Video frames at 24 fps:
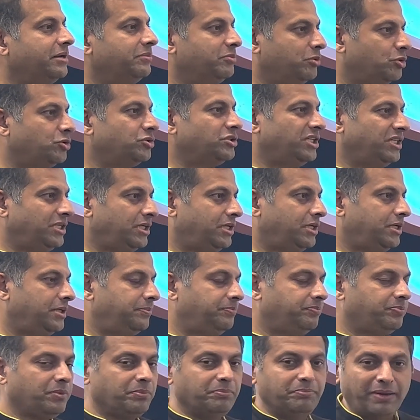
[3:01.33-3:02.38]
about the
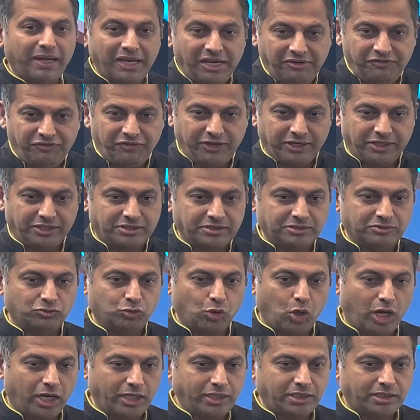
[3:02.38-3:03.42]
benefit
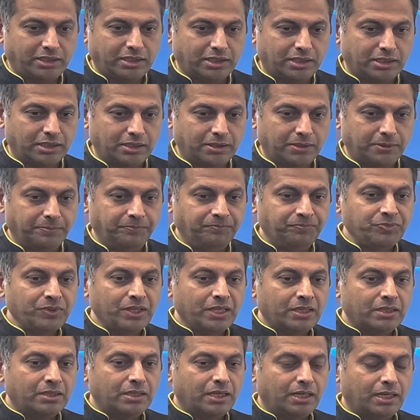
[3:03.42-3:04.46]
what
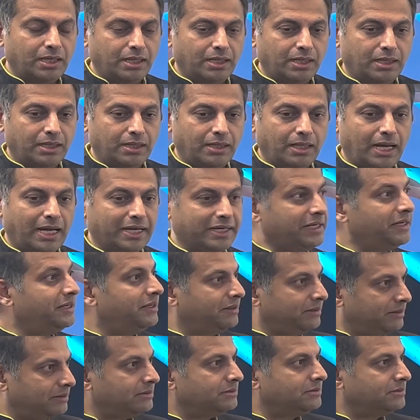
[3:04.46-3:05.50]

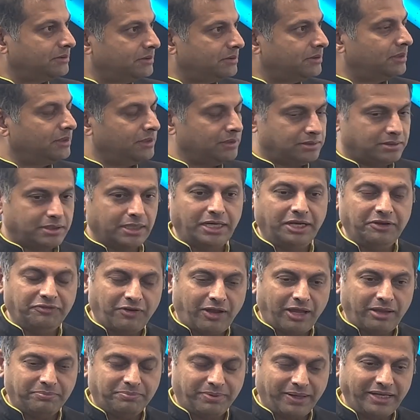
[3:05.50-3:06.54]

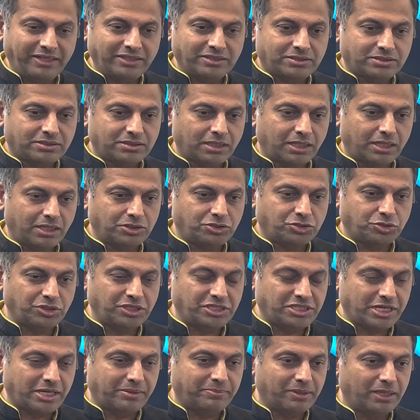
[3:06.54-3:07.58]
RN35 brings to
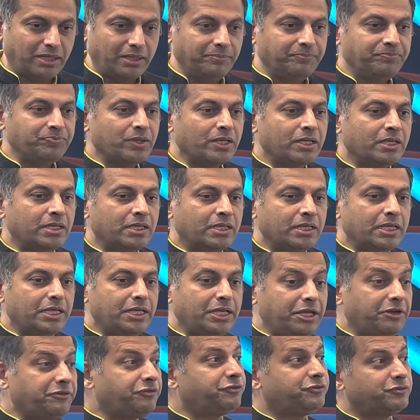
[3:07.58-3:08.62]
the table,
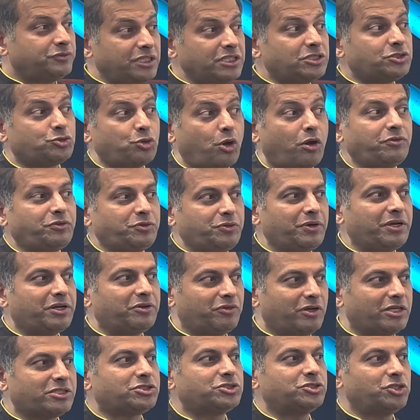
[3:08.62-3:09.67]
if this
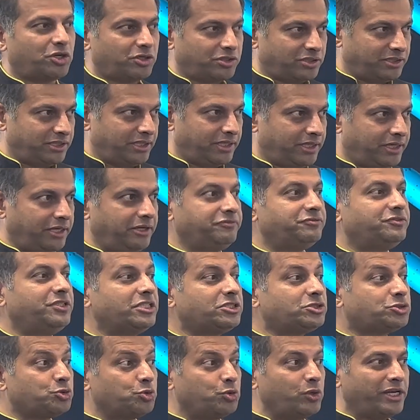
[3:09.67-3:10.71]
software was not there, if
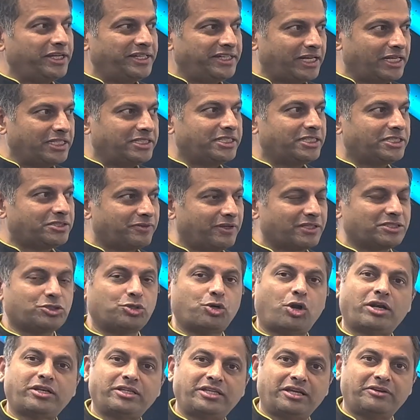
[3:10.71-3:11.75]
this tool intelligence was
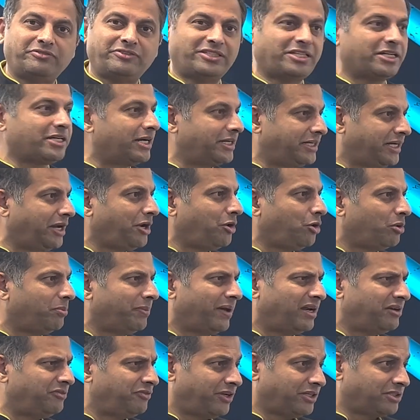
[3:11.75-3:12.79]
not there with a cutting tool
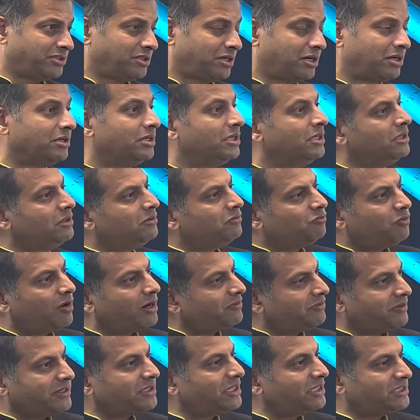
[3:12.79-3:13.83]
manufacturer,
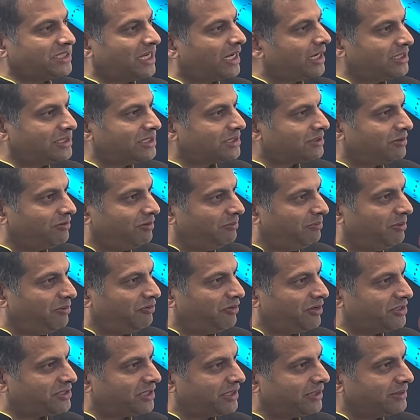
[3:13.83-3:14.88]
what were the challenges you will be
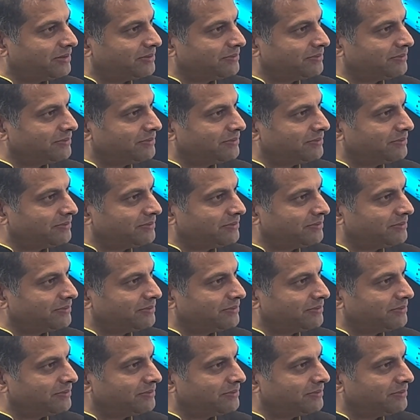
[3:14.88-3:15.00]
facing?